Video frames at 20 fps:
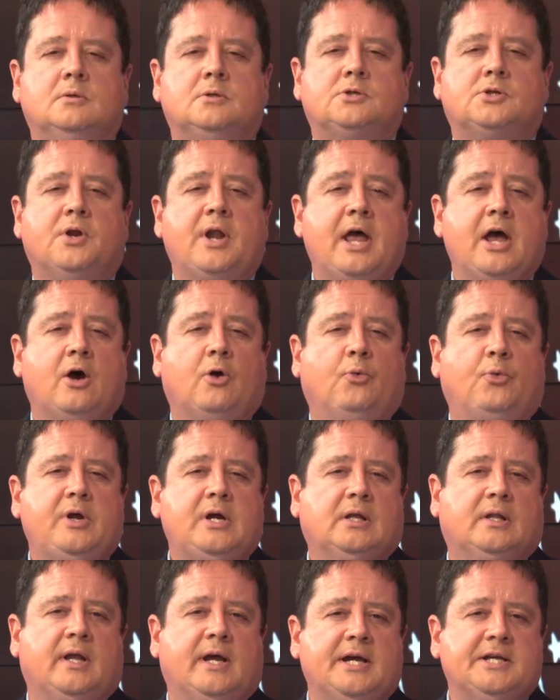So now
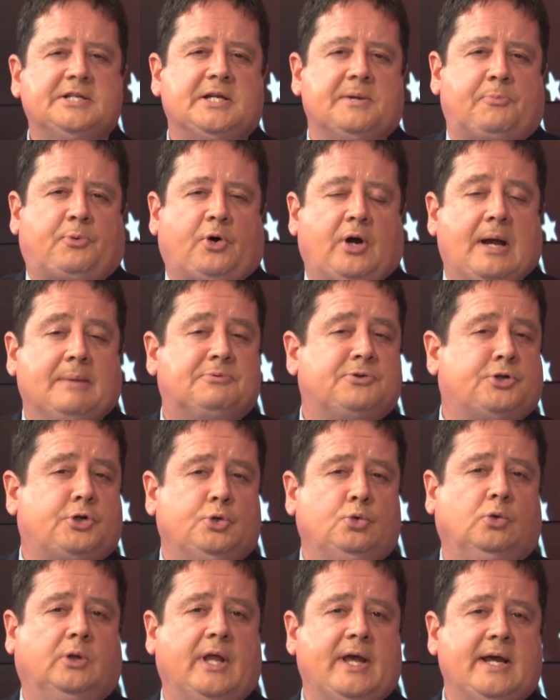realizing perhaps
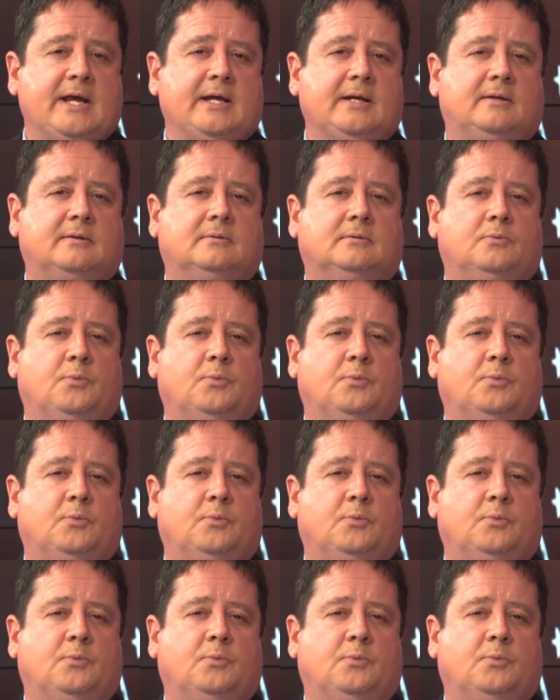too late